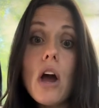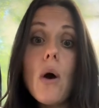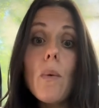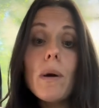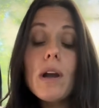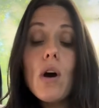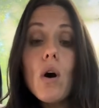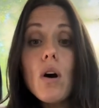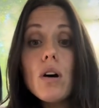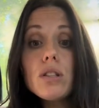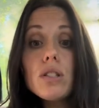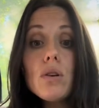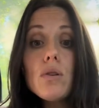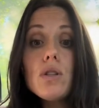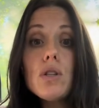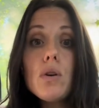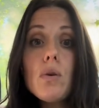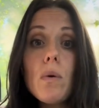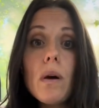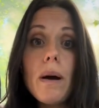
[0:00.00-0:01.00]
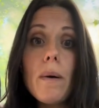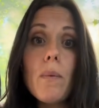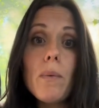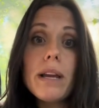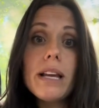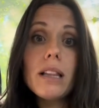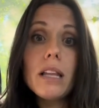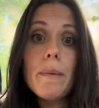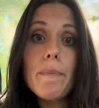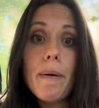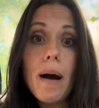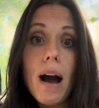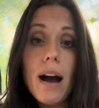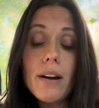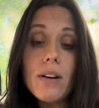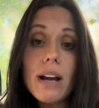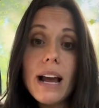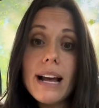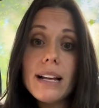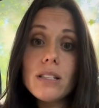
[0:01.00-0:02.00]
We also do a weekly
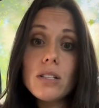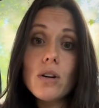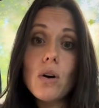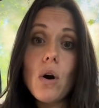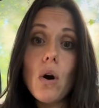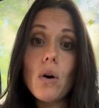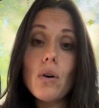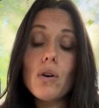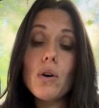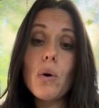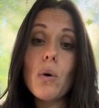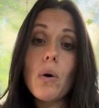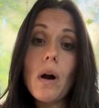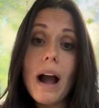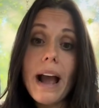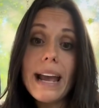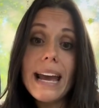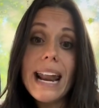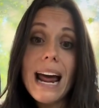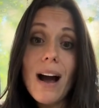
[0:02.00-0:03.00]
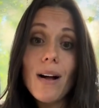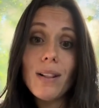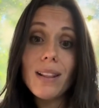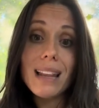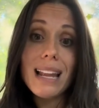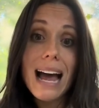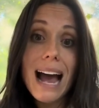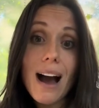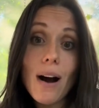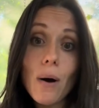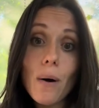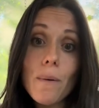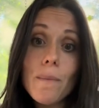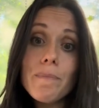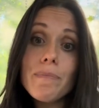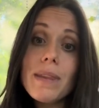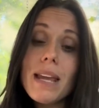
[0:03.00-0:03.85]
podcast called Cry It Out Loud,